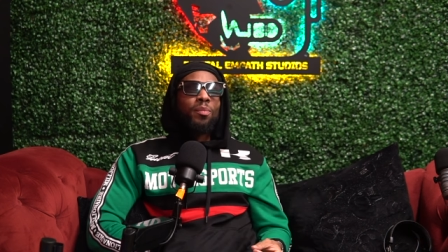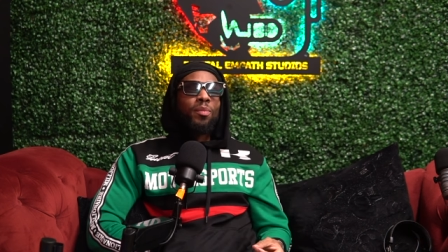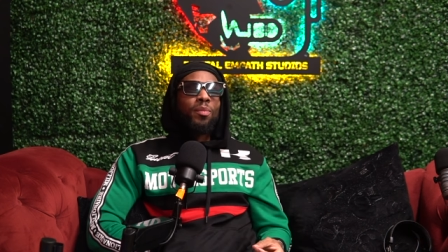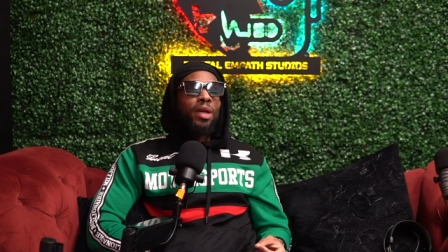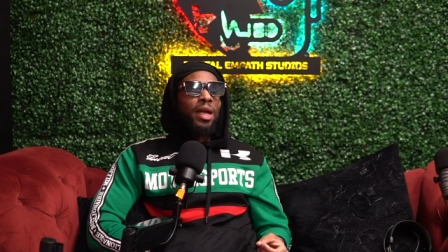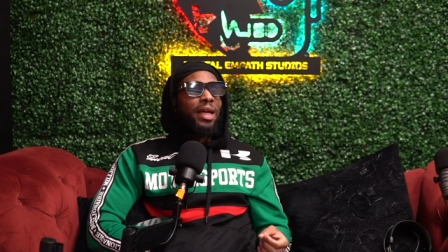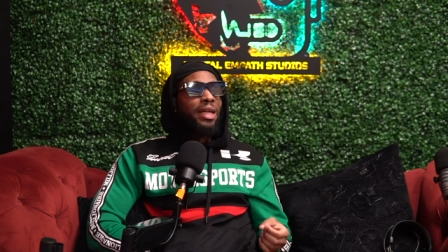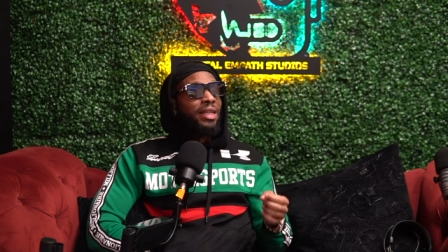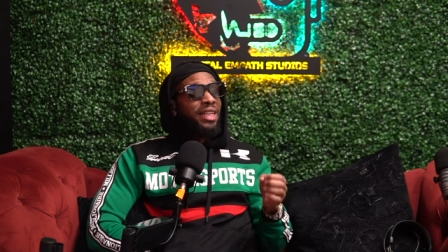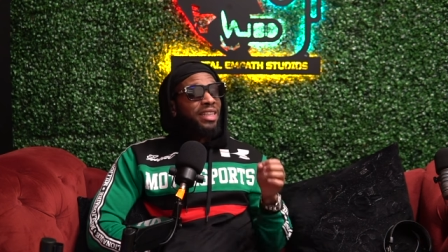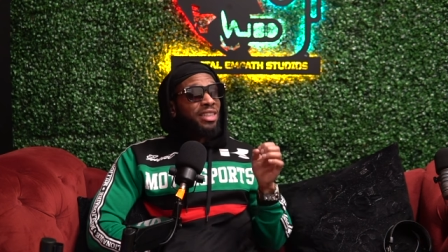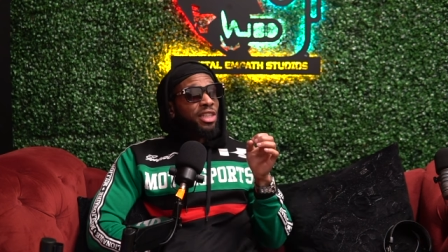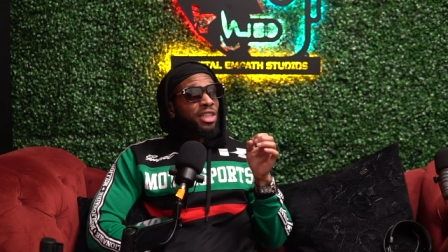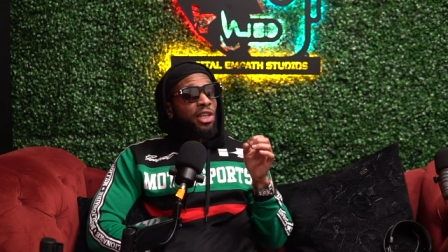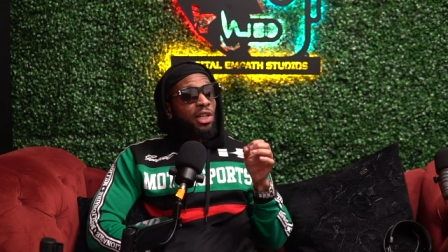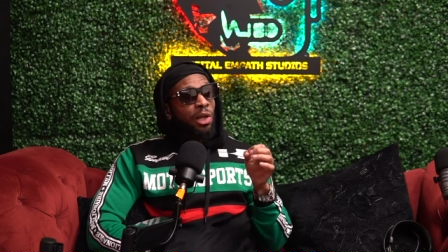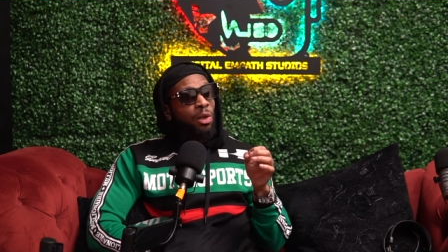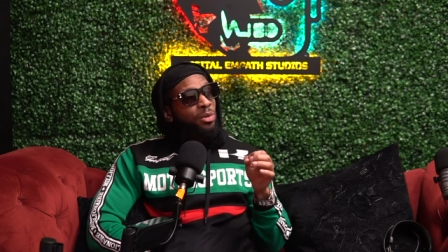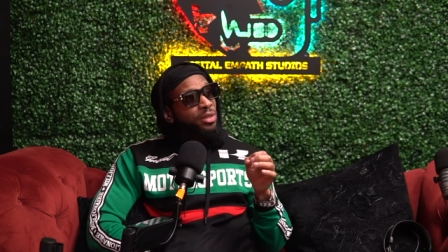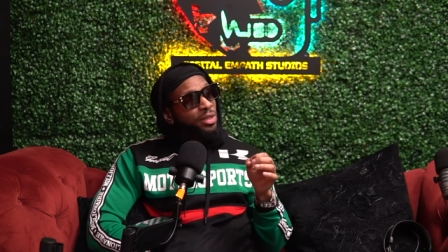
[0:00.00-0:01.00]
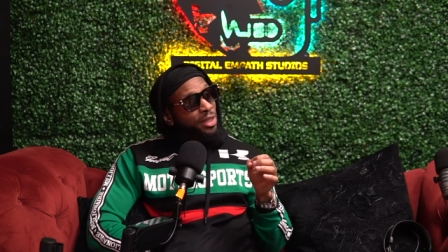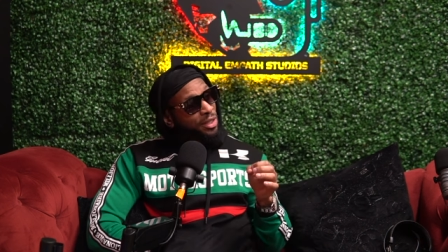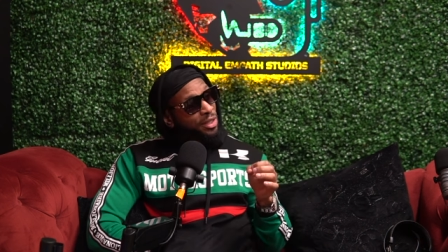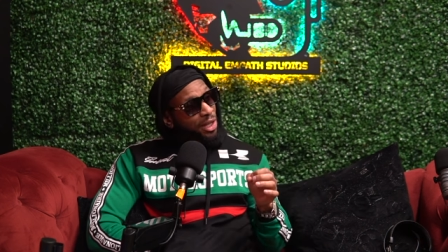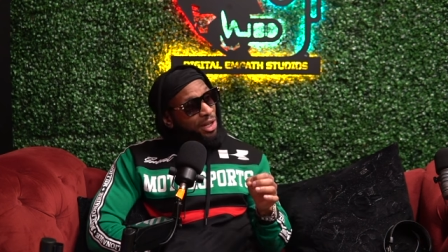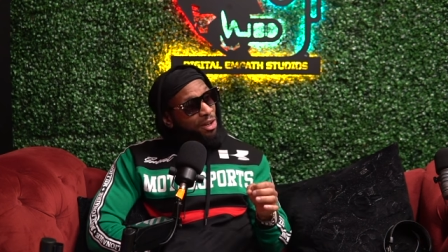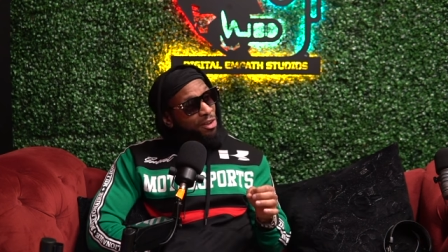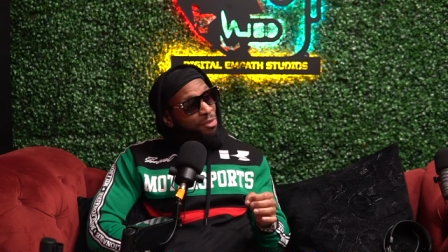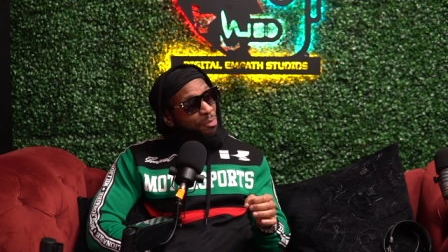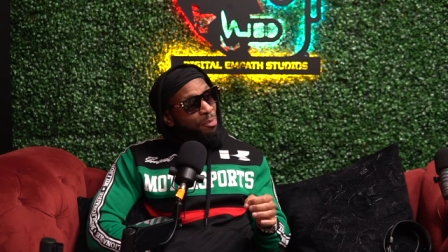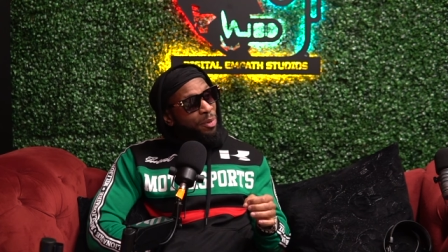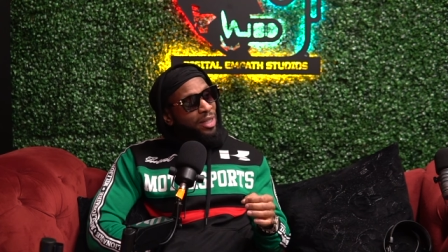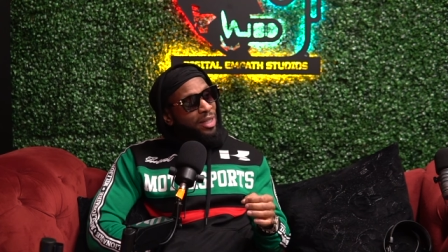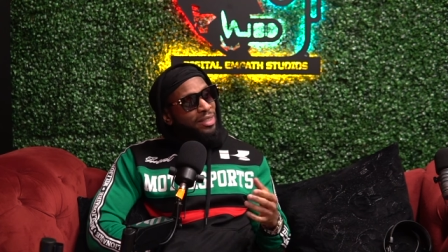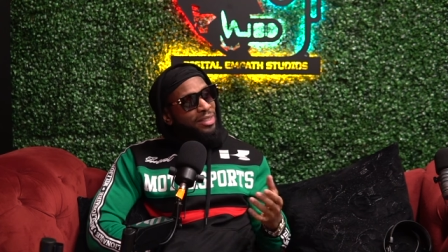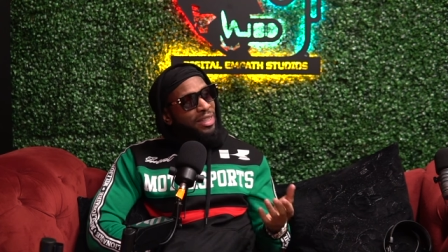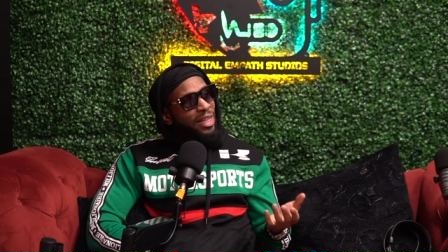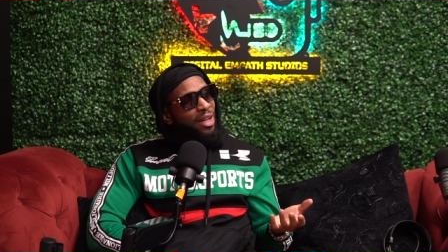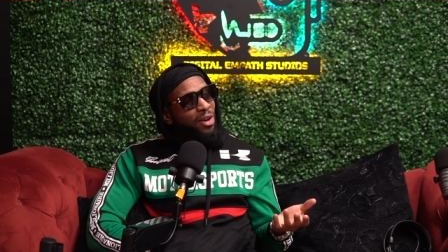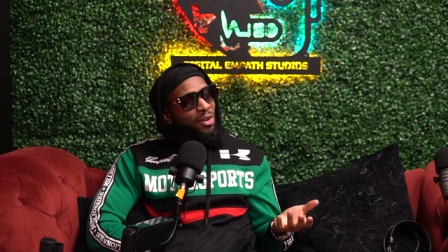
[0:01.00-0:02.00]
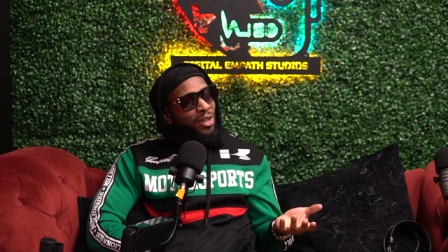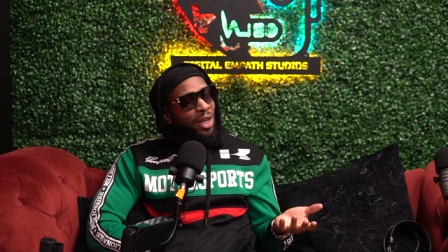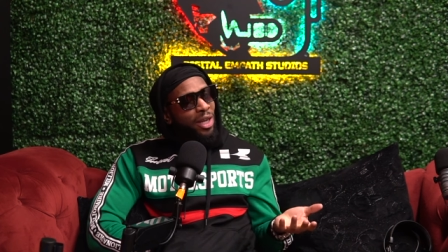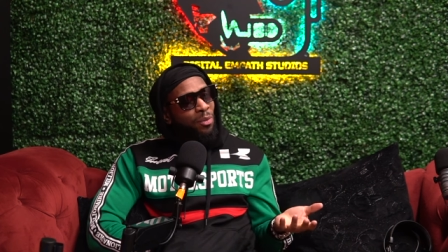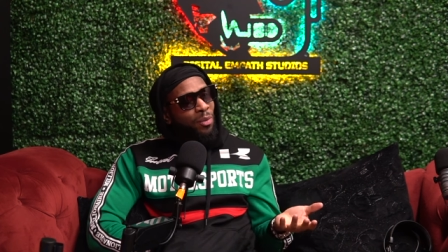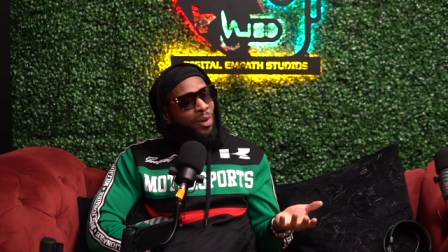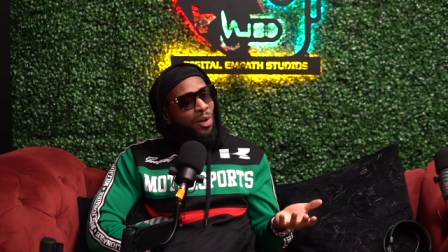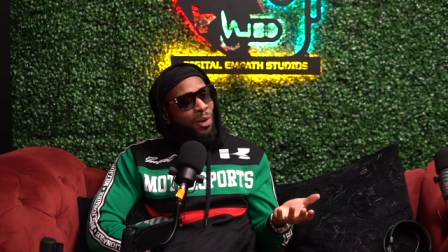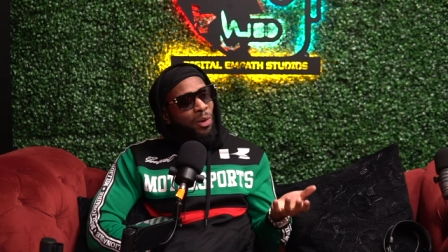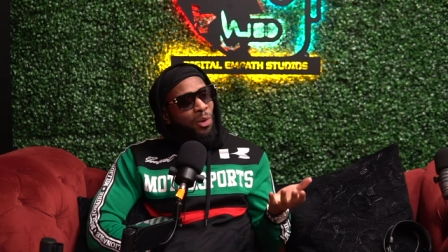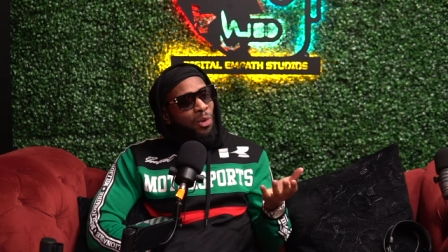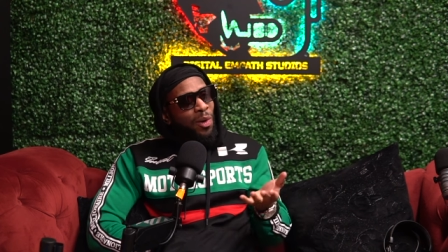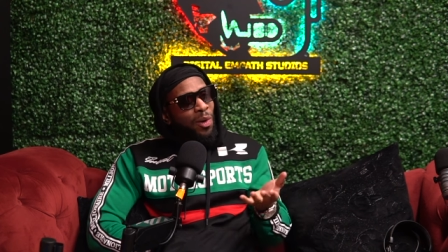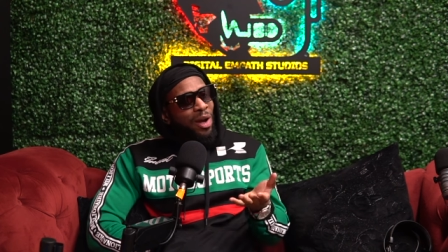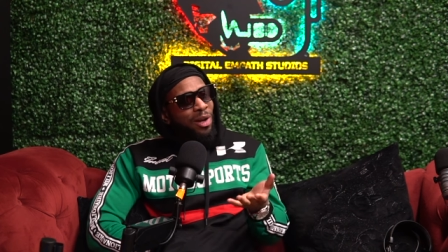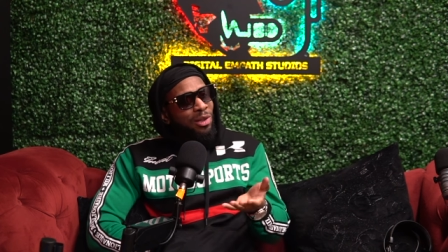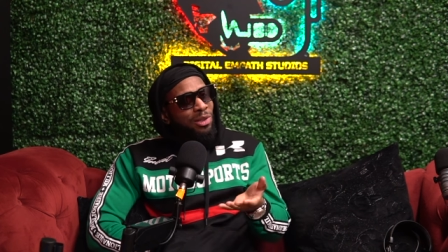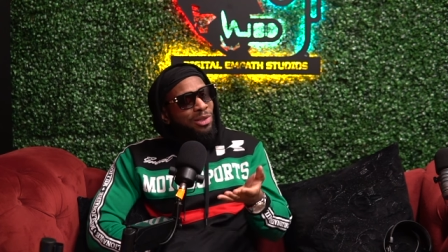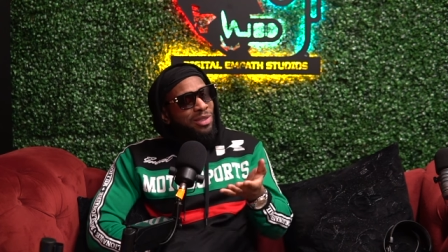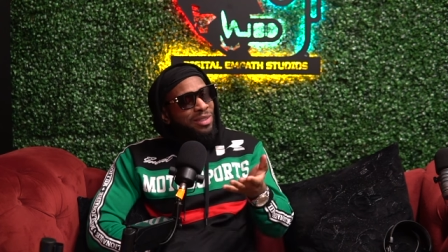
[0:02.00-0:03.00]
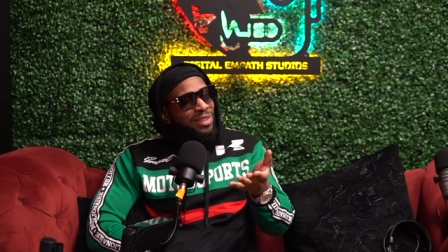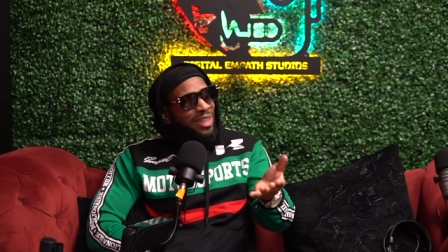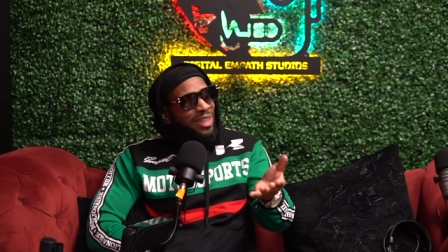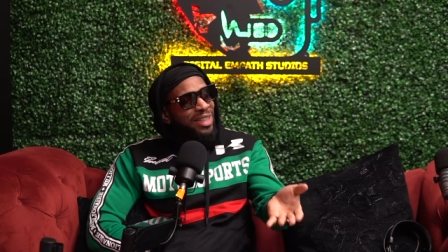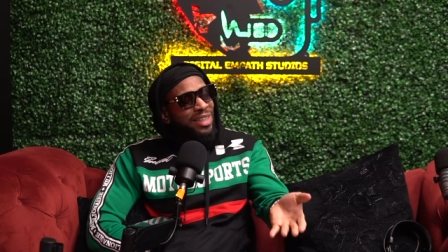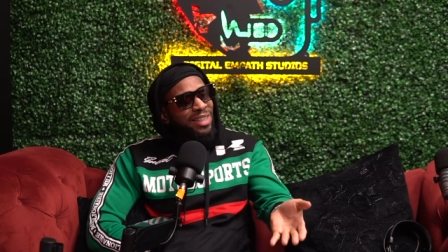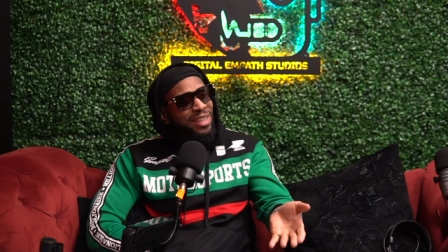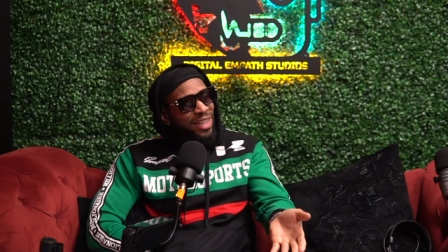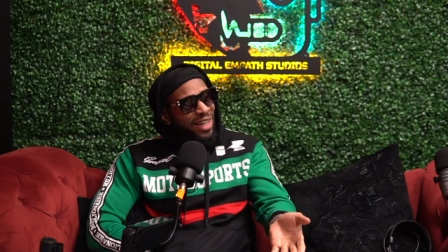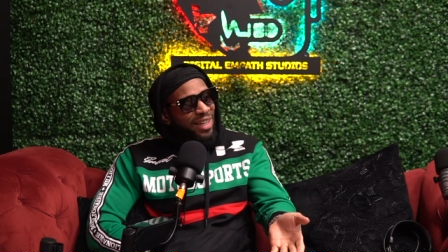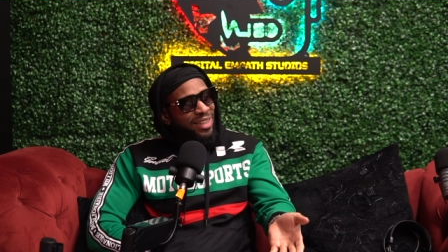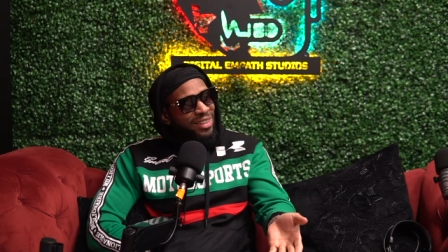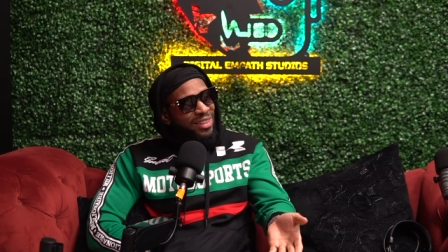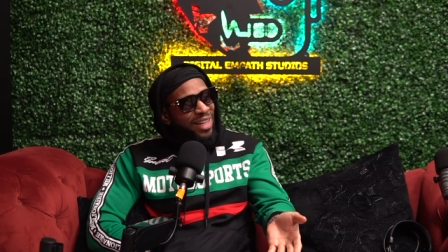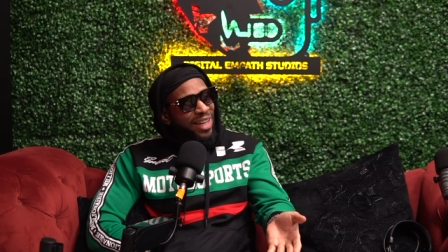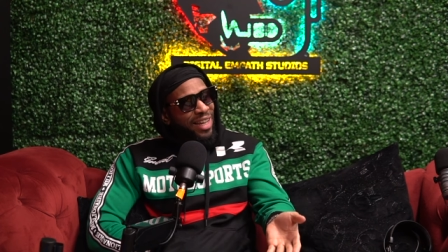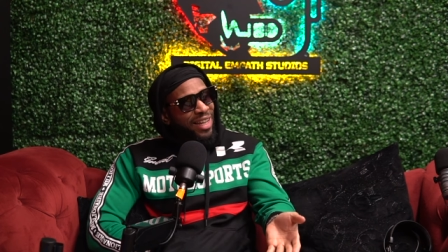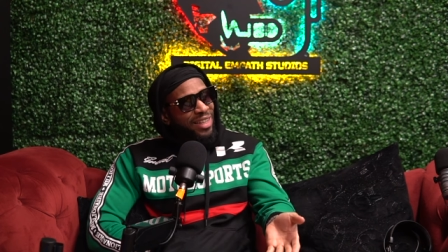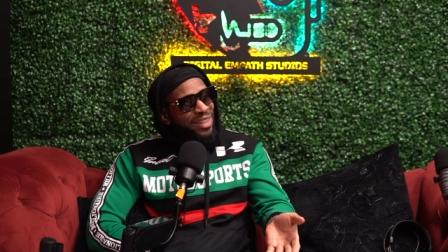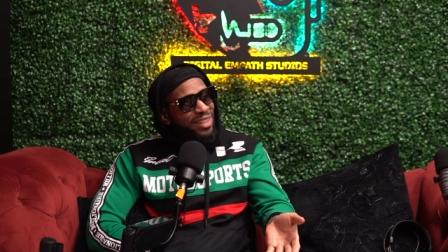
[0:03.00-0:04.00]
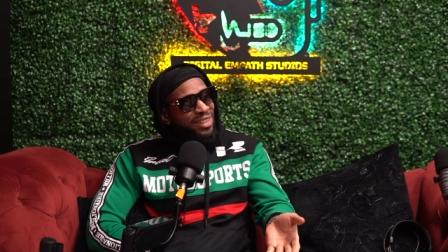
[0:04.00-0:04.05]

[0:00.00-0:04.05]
it, it's close enough, but it's like, okay, well, who else did it like that?